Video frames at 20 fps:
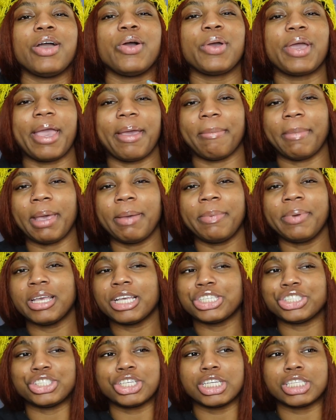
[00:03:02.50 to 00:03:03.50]
okay, maybe
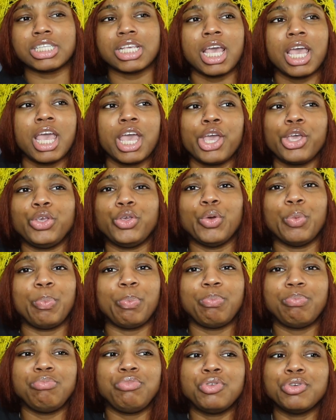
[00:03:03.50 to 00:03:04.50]
it's just you
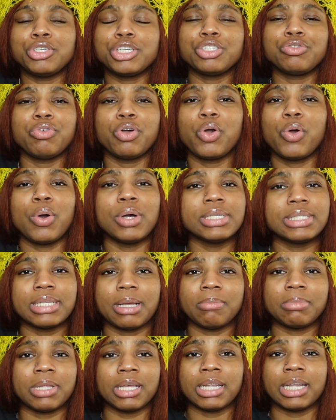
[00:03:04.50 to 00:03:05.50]
just record
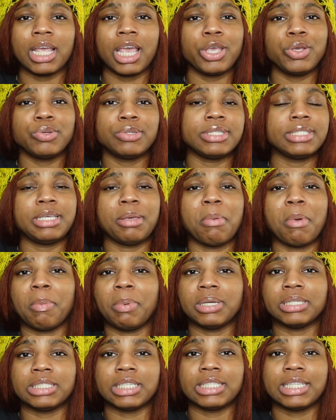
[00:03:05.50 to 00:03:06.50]
something and you just keep it
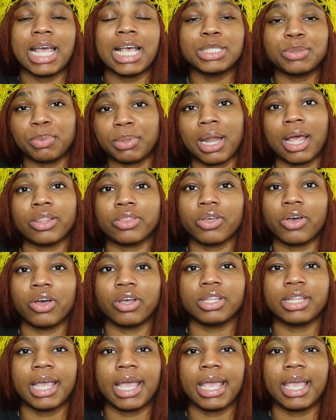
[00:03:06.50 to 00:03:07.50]
pushing. That's what I
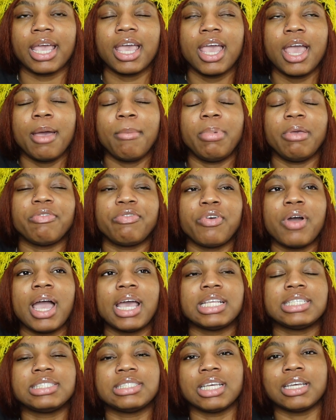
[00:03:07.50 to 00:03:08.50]
thought. Like, before
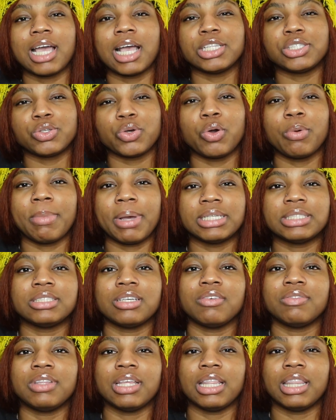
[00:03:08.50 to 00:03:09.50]
I told
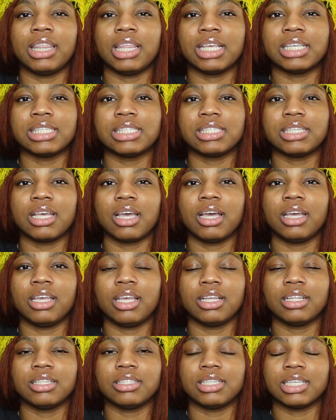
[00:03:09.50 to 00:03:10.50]
myself that this
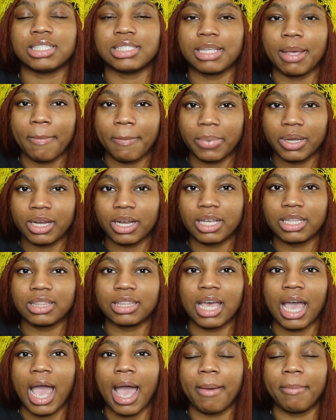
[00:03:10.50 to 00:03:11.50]
December
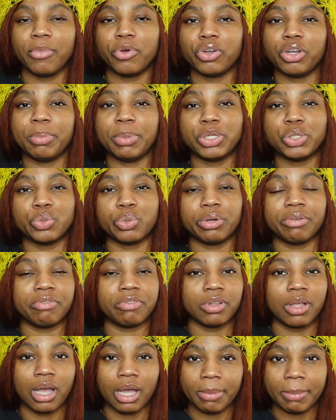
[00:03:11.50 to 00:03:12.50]
that I'm gonna be doing
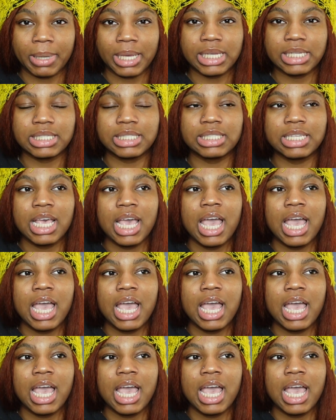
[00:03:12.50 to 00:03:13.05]
Vlogmas,